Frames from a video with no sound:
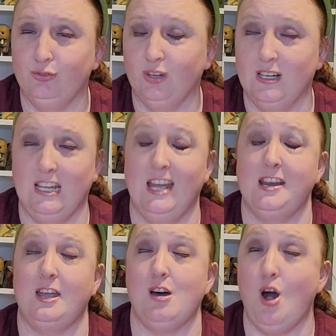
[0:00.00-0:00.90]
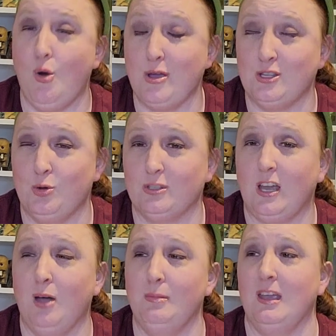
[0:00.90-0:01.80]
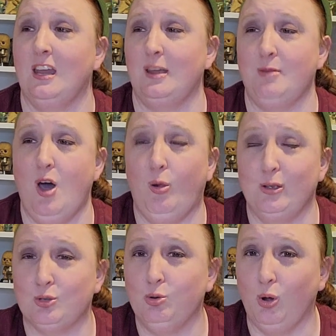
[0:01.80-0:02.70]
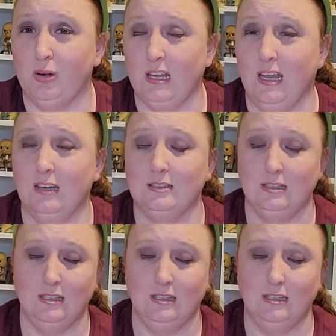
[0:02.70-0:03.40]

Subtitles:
funny, and I always know it's coming, and I'm always quoting it.